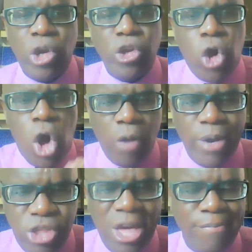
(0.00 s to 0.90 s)
to
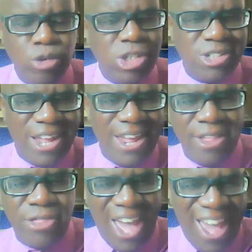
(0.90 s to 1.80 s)
encourage them to
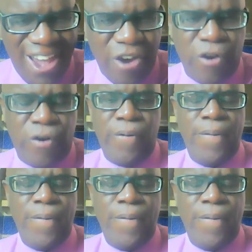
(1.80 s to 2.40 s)
stay there.